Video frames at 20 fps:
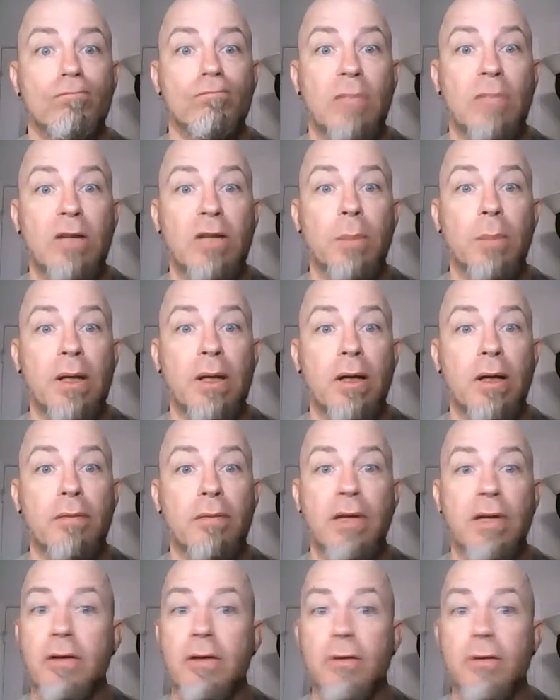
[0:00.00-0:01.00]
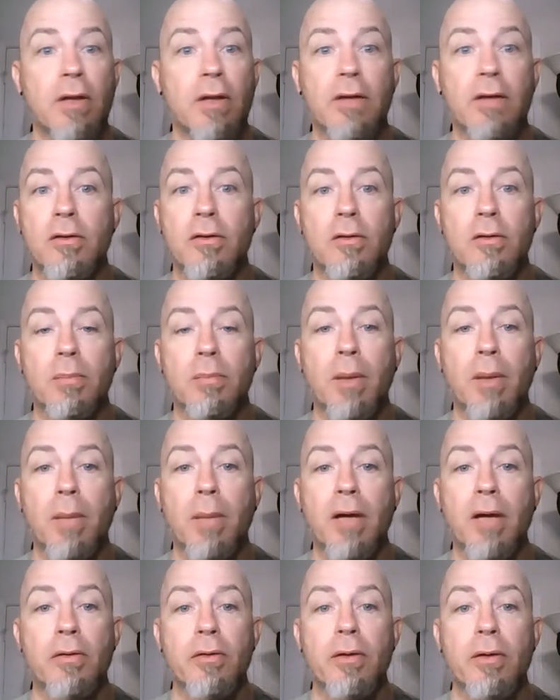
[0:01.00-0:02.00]
that's my life. That's my
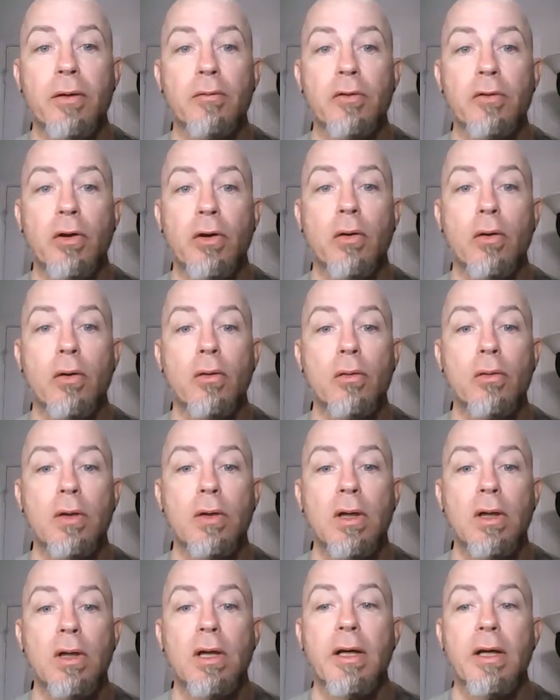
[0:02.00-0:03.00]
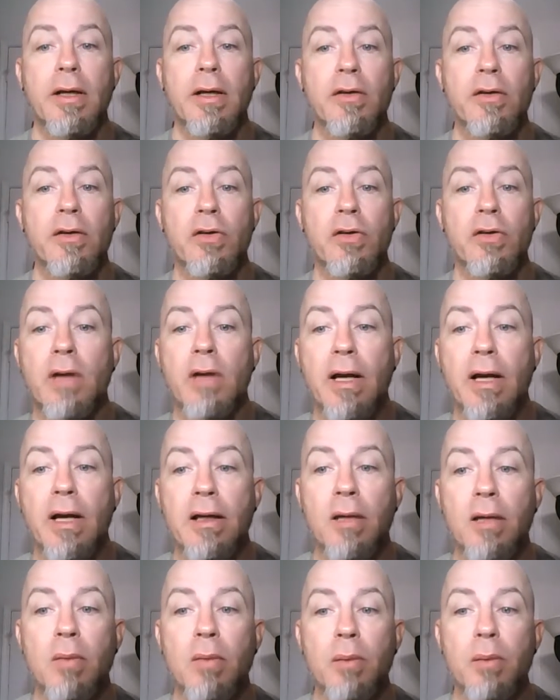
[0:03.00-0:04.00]
mantra. So until I
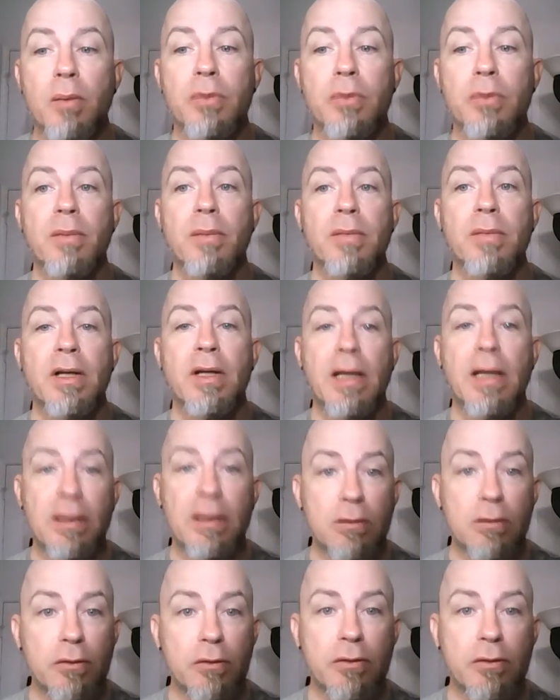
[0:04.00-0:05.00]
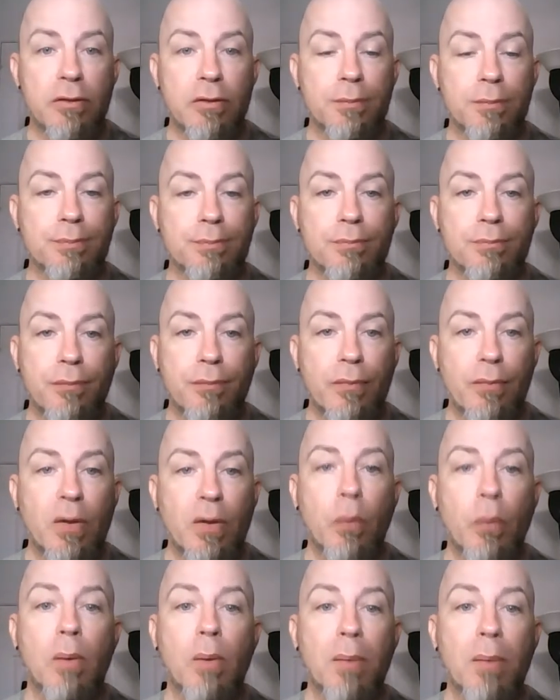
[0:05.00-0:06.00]
come up with something else,
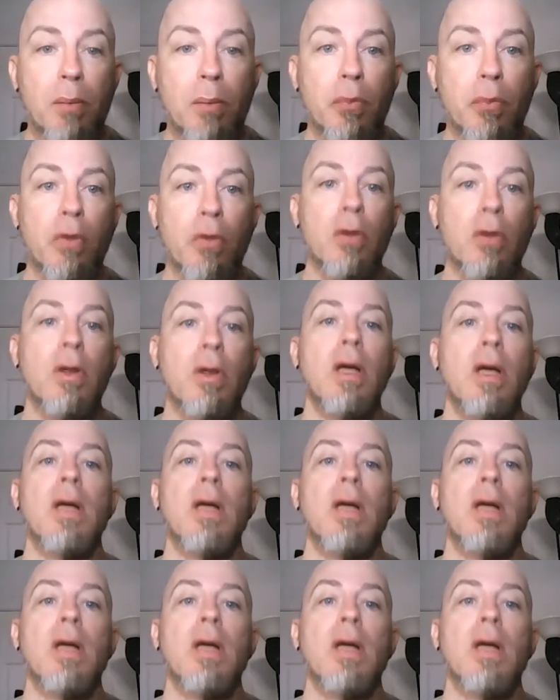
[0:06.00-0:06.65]
remember,